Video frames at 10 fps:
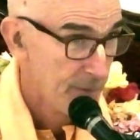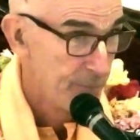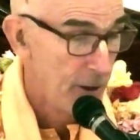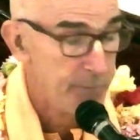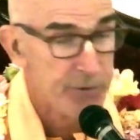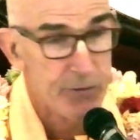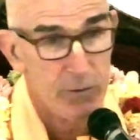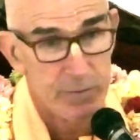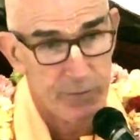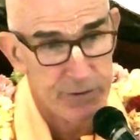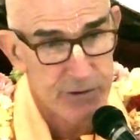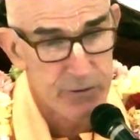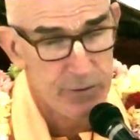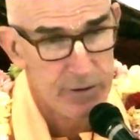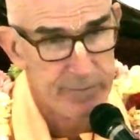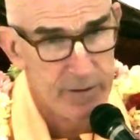Prabhupada told of one story of